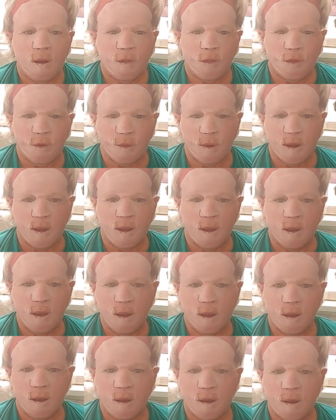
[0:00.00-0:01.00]

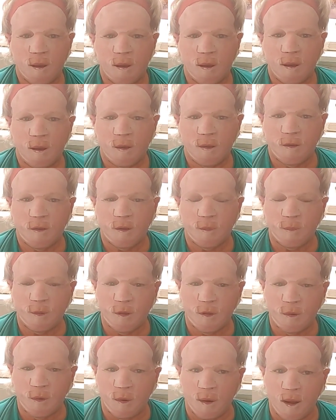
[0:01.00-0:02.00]
3
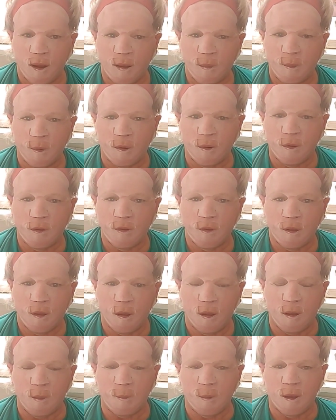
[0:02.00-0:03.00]
subscribers
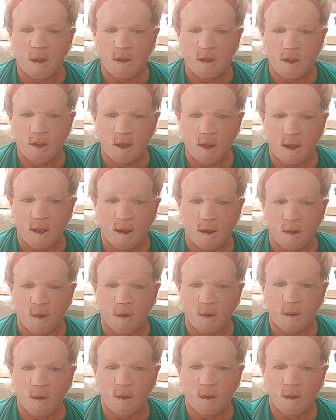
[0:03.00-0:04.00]
on my
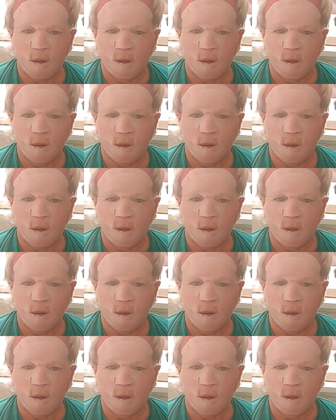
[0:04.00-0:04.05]
channel